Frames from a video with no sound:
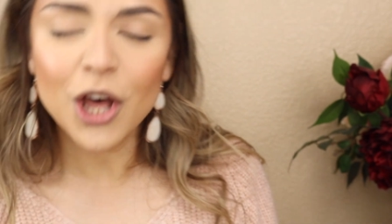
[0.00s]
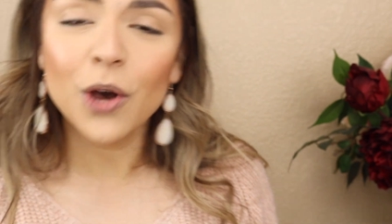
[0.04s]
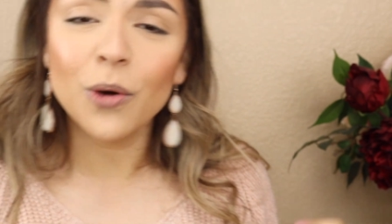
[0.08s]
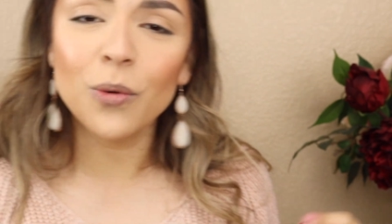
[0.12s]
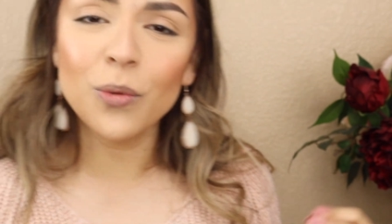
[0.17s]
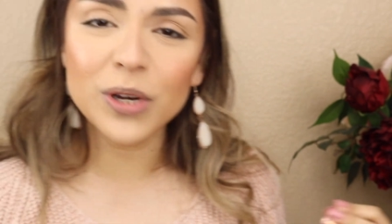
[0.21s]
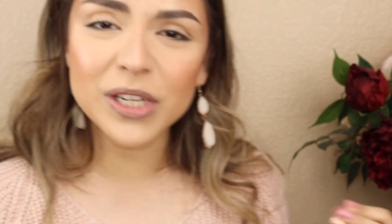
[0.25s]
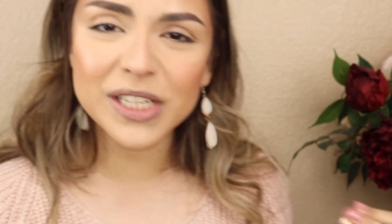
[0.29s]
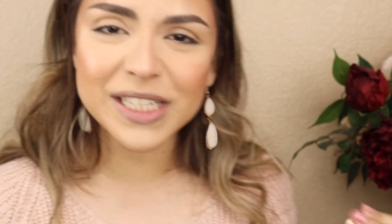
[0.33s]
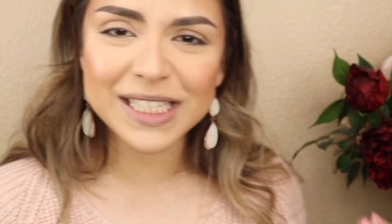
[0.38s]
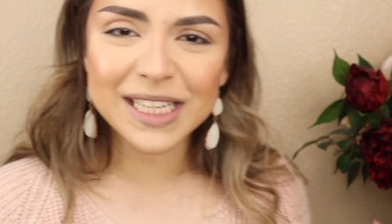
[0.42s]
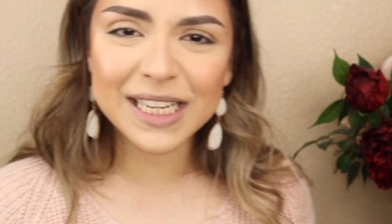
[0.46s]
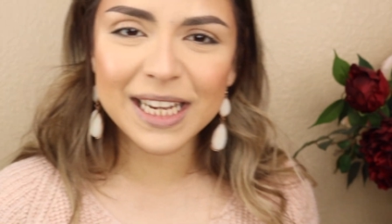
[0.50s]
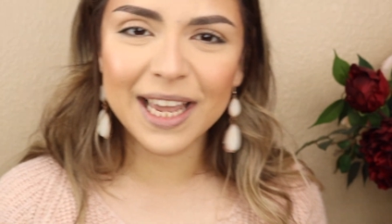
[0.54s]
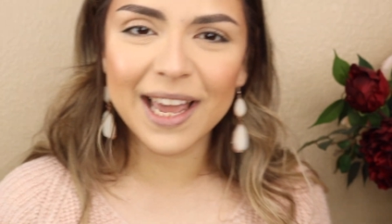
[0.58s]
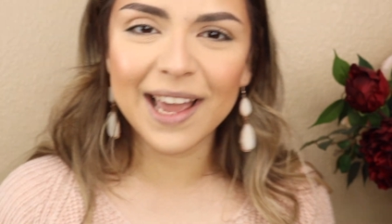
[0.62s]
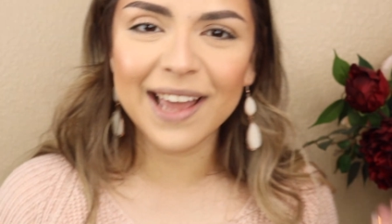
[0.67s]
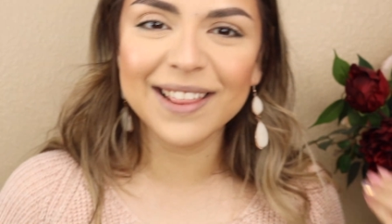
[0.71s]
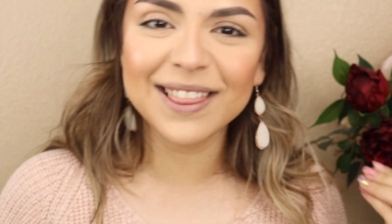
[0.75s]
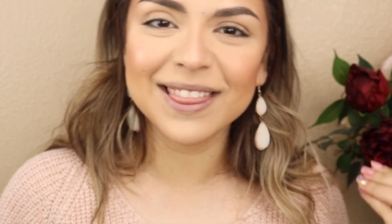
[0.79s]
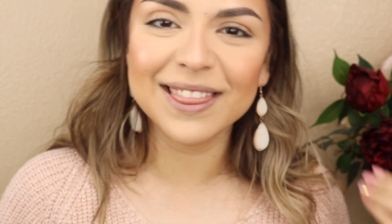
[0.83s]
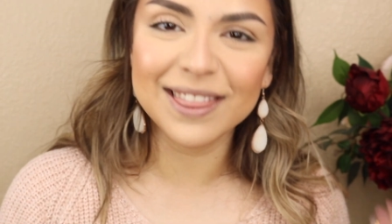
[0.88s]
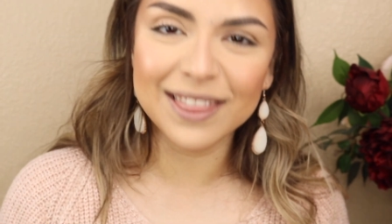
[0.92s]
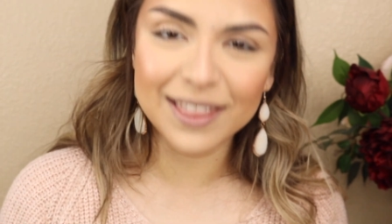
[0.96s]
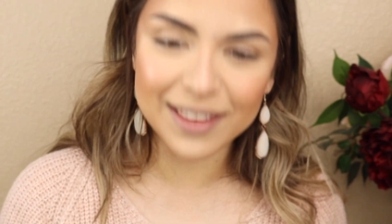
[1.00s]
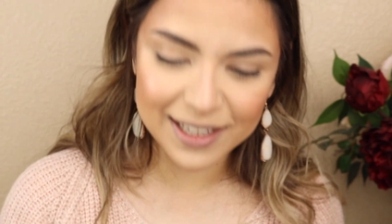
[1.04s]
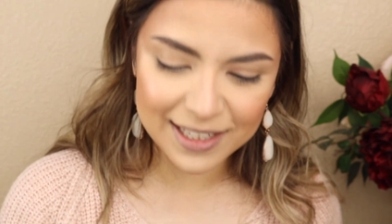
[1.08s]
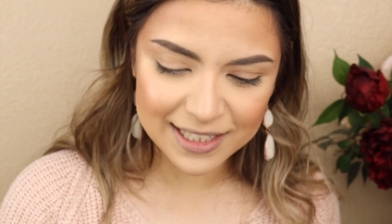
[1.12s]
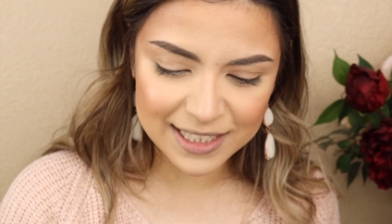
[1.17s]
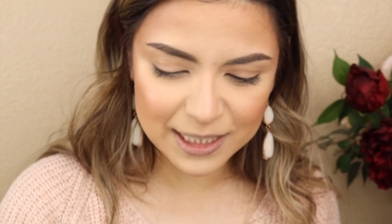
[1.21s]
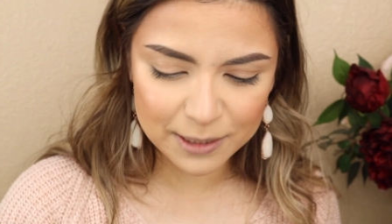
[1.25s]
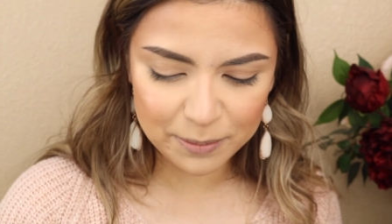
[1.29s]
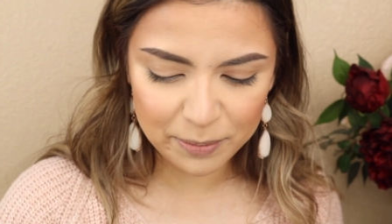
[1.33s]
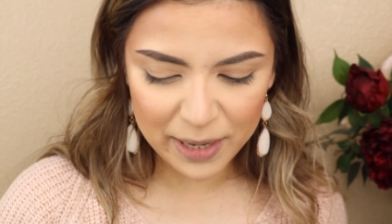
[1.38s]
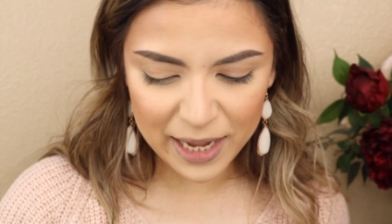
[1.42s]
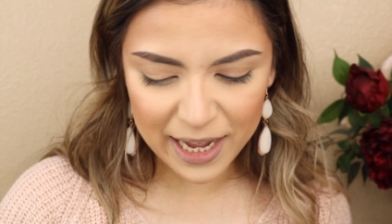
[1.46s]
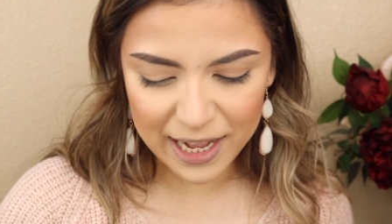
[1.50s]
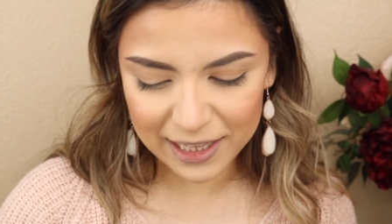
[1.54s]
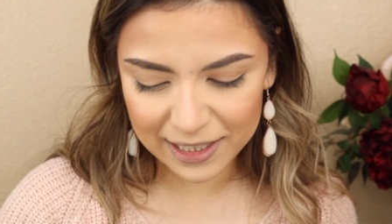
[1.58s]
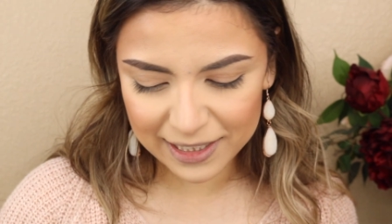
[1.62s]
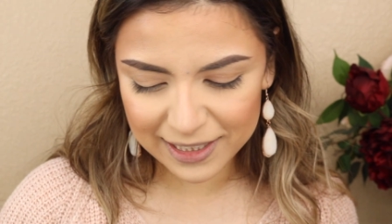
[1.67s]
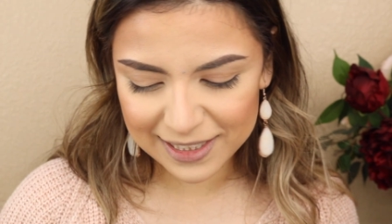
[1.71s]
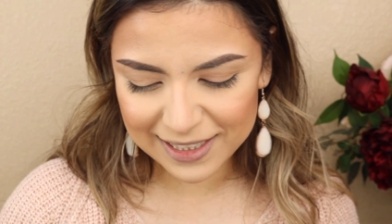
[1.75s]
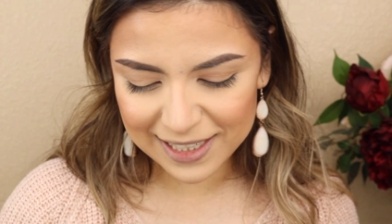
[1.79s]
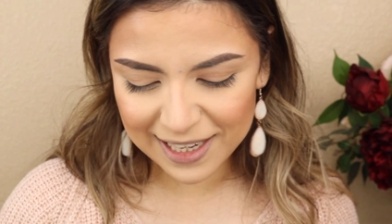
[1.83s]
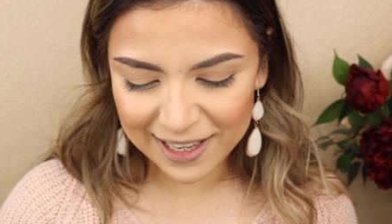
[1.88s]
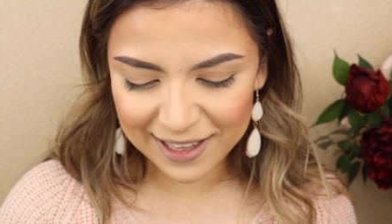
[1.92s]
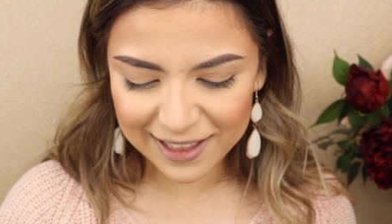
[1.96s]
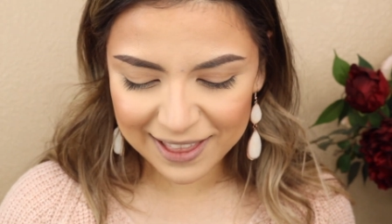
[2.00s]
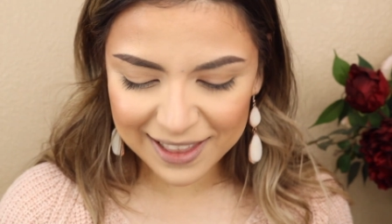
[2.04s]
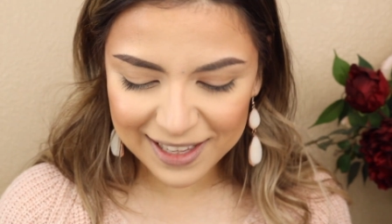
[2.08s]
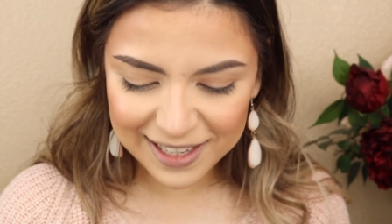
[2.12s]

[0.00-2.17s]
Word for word: was to get this palette and